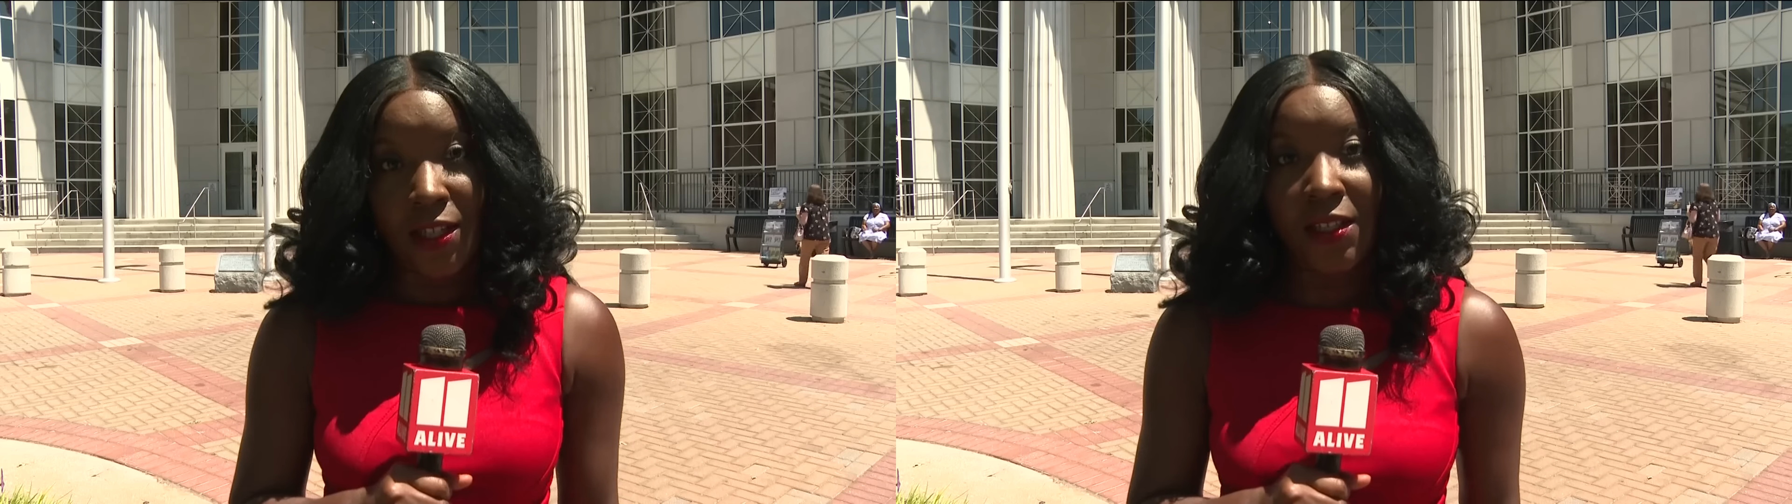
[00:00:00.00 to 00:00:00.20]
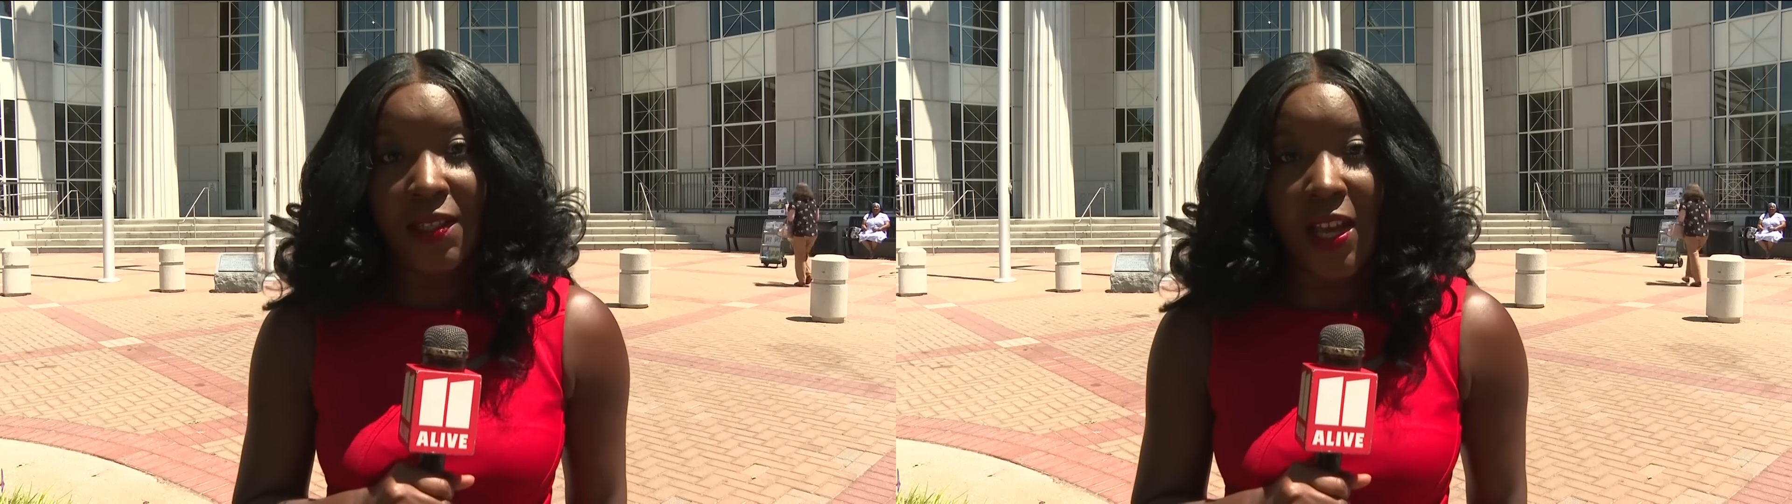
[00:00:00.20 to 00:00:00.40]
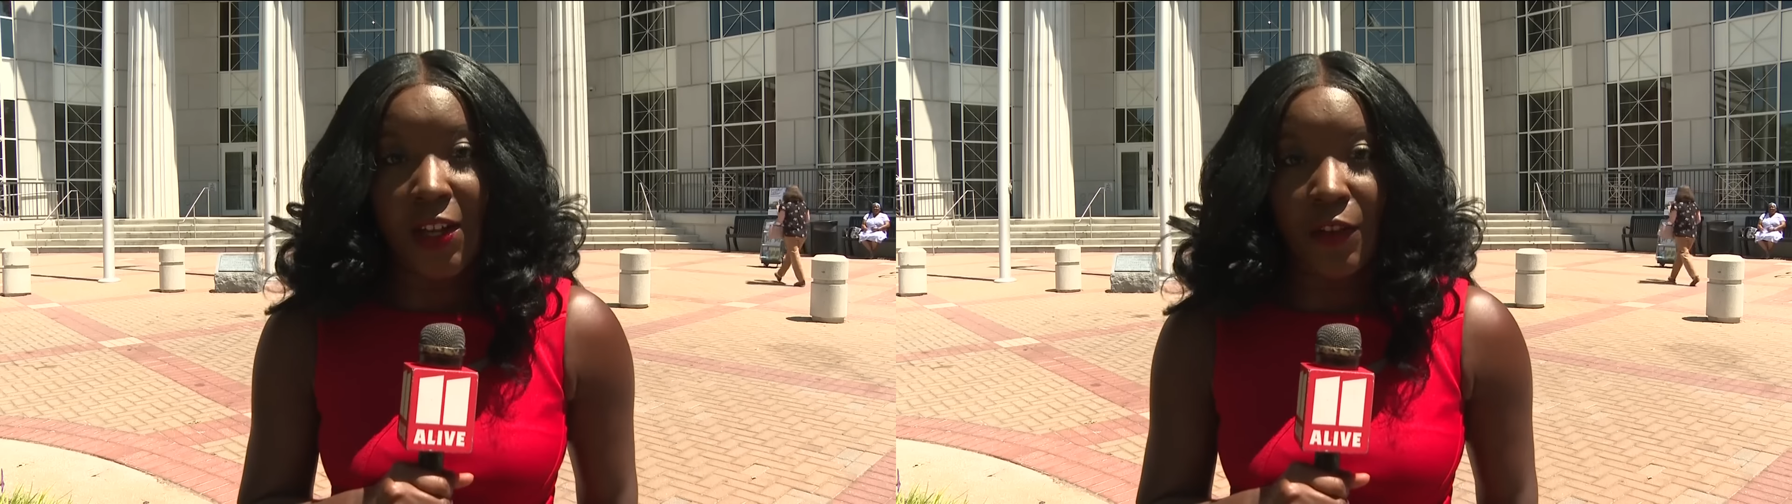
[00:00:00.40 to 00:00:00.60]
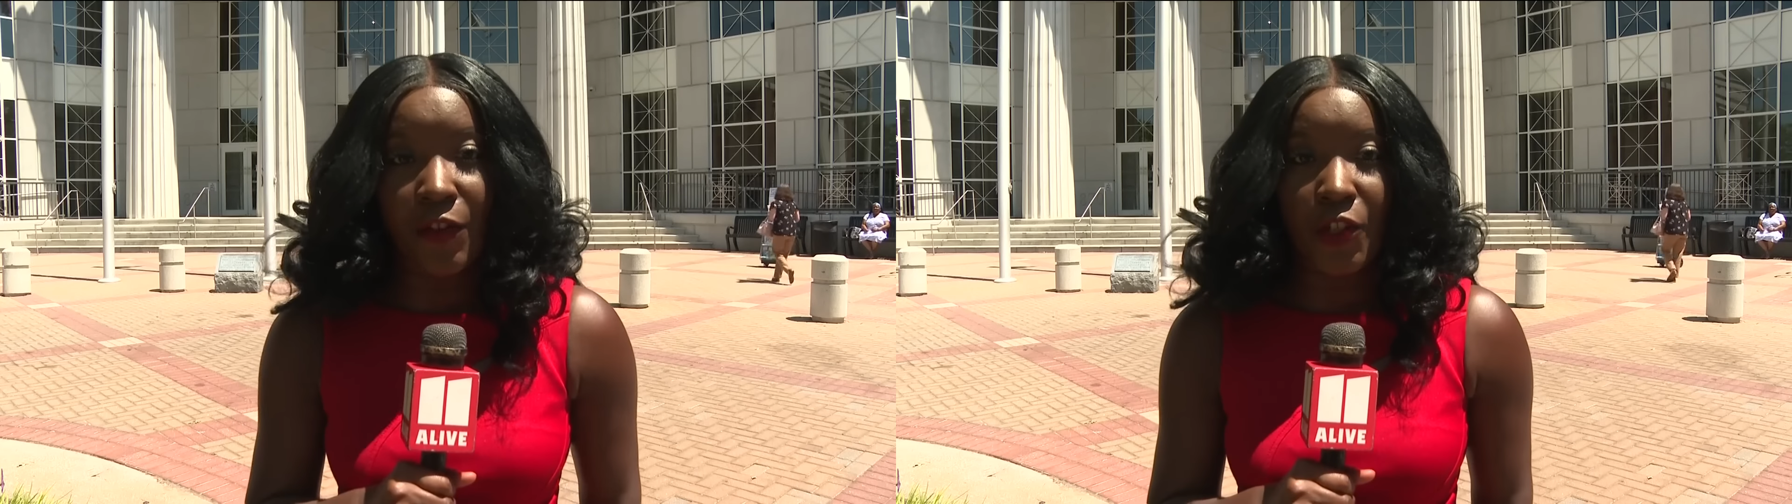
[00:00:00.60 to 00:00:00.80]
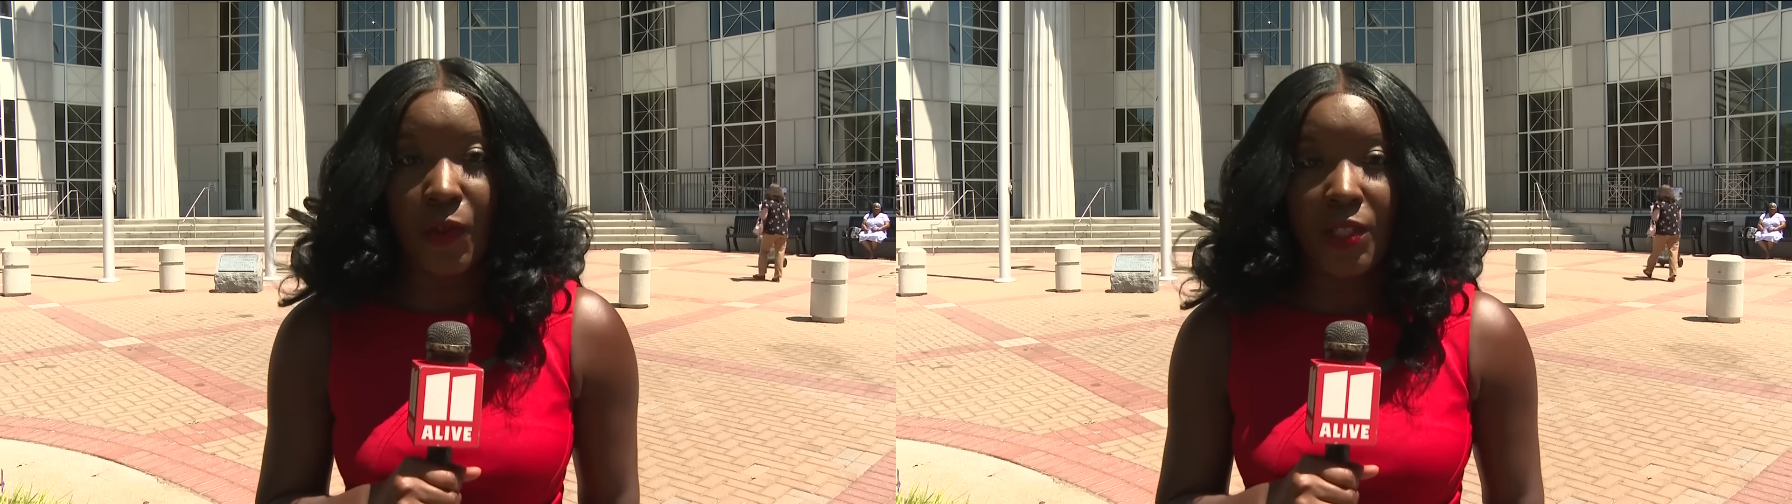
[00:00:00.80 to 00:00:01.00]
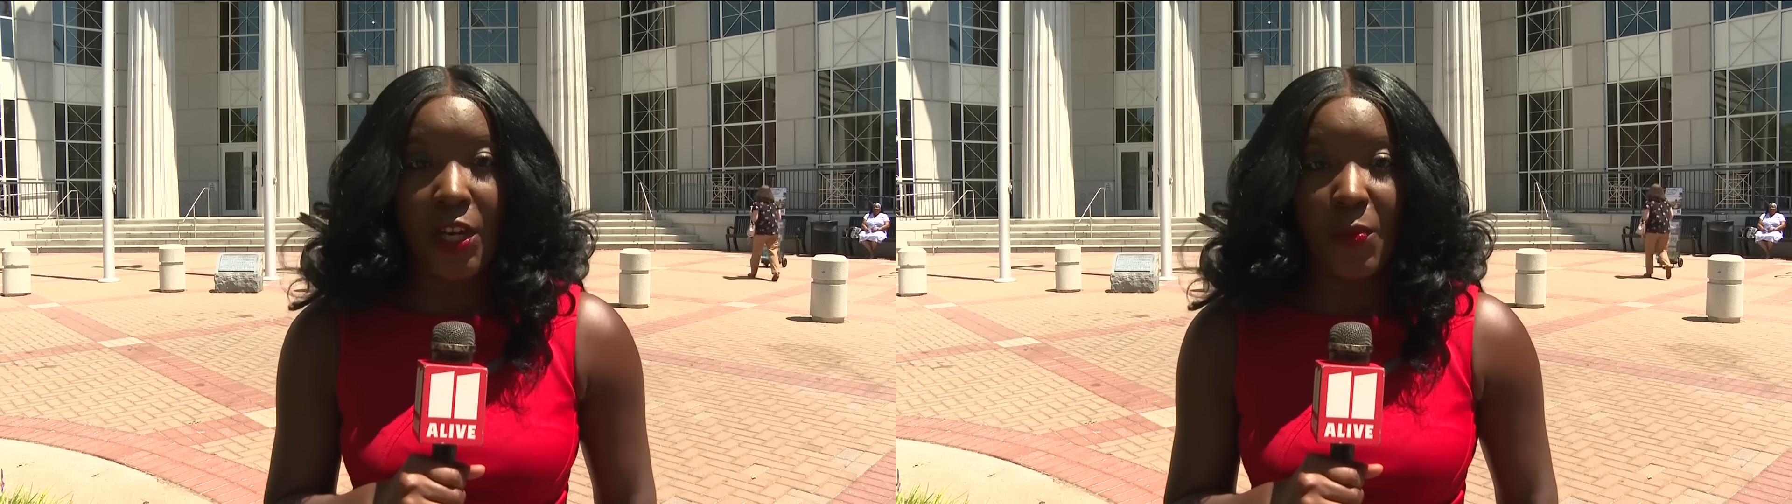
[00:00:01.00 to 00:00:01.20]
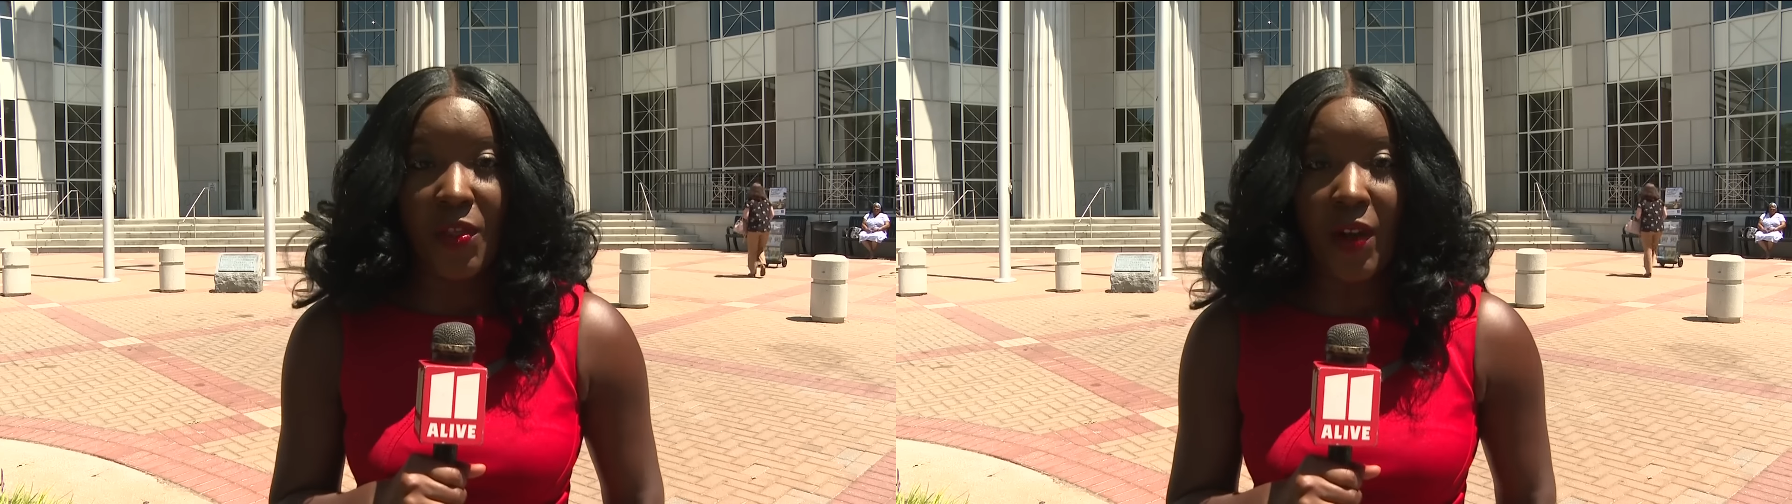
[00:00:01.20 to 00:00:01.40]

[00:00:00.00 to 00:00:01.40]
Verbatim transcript: Douglas County officials tell me